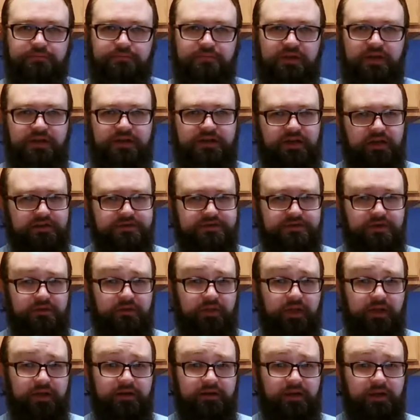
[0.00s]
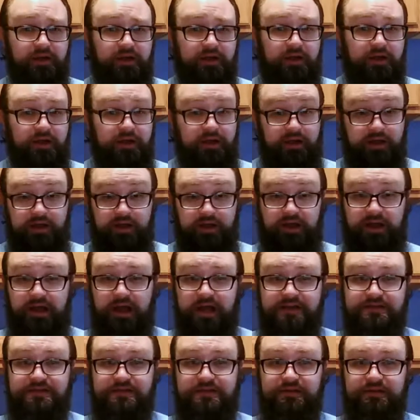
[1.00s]
He tells you that he
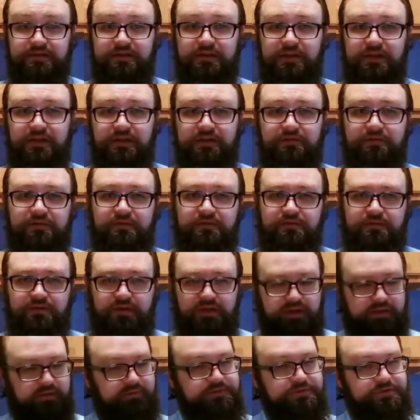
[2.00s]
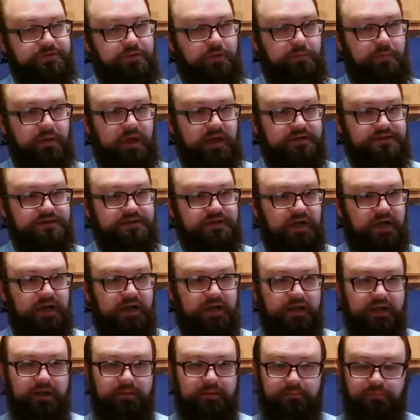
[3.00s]
has to leave, gives you a magi,
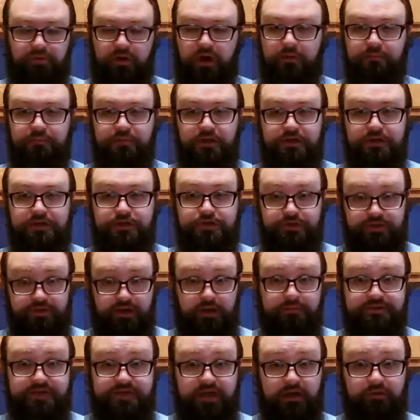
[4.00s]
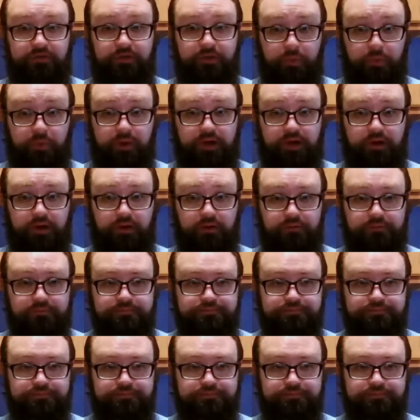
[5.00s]
and promptly jumps out the window.